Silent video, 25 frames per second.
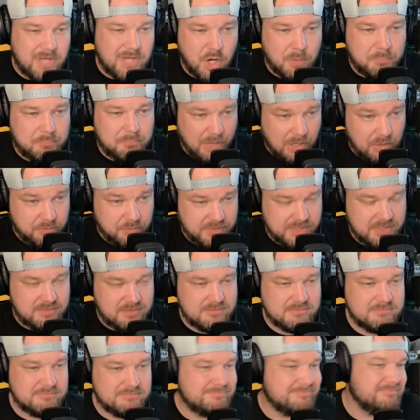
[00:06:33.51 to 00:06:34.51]
opponent,
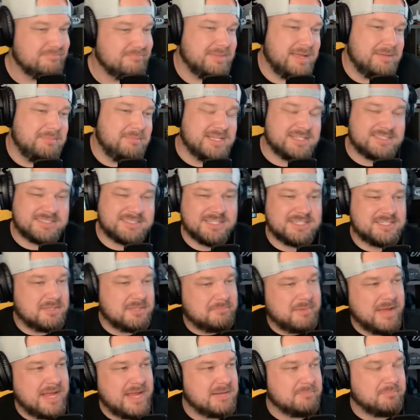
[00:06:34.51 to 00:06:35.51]
maybe it's a
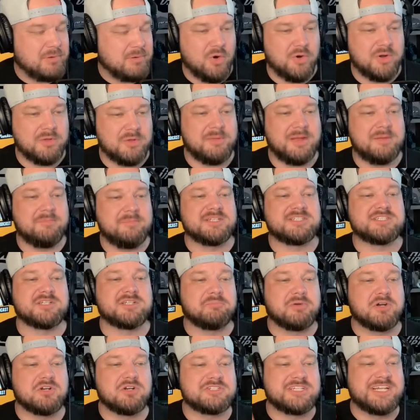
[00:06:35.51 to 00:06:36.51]
debate opponent, maybe it's the
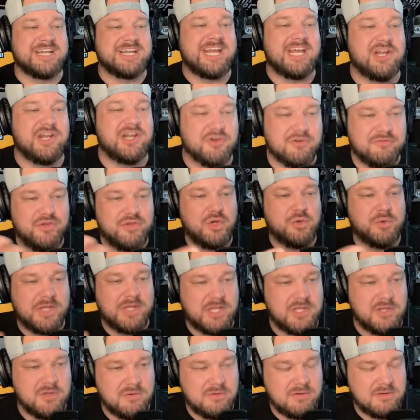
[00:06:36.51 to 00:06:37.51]
person
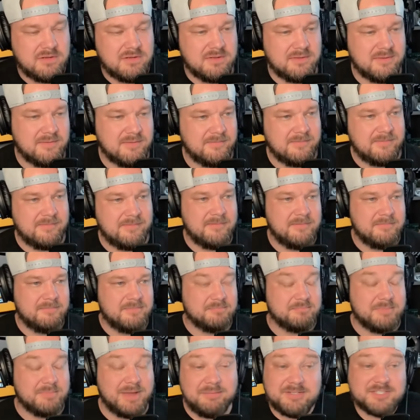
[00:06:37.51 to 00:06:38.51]
interviewing you,
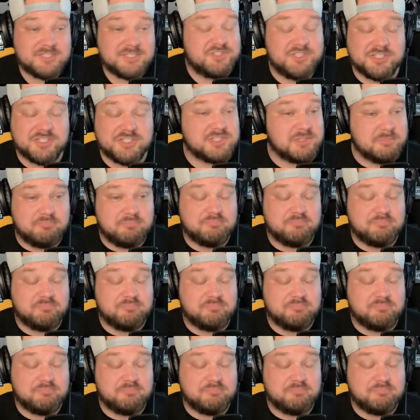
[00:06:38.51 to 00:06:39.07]
maybe it's just the